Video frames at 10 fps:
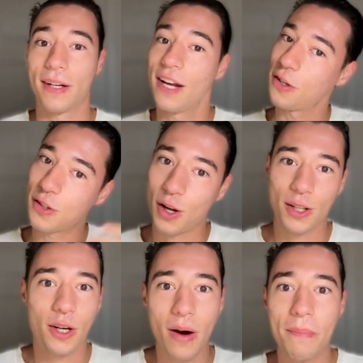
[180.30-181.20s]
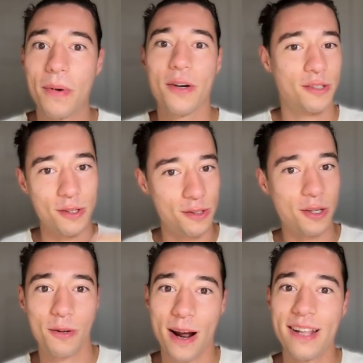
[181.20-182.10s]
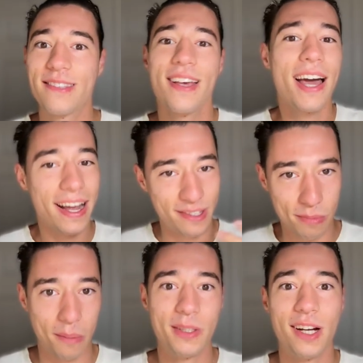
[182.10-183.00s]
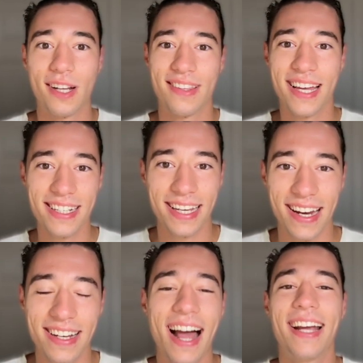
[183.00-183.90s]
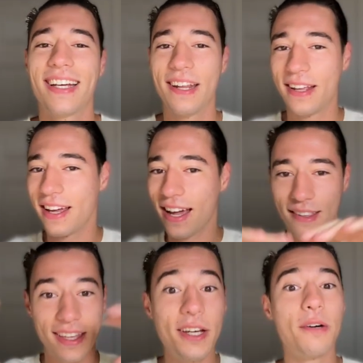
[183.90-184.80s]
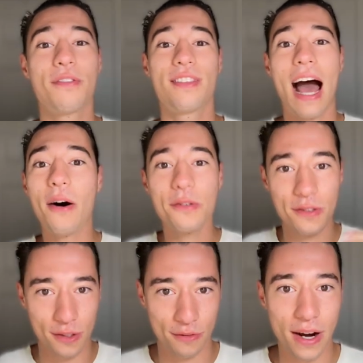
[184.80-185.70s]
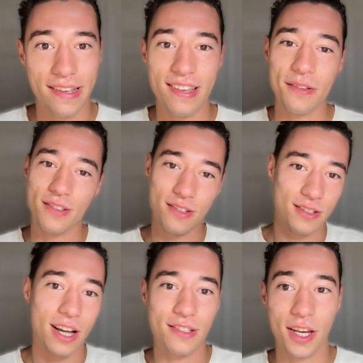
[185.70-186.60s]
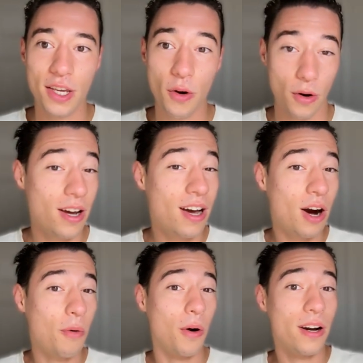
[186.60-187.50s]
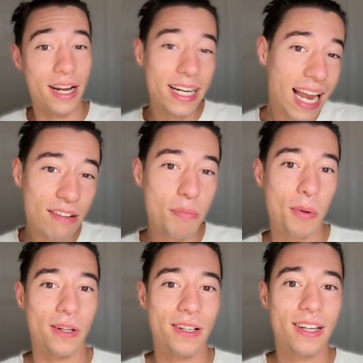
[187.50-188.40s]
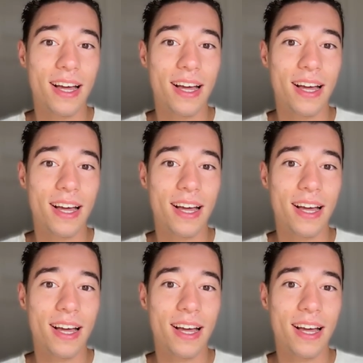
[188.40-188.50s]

can just call your webhooks, use your credits. It's probably not authenticated. I can think of thousands of ways how this is not secure. Where in Lovable,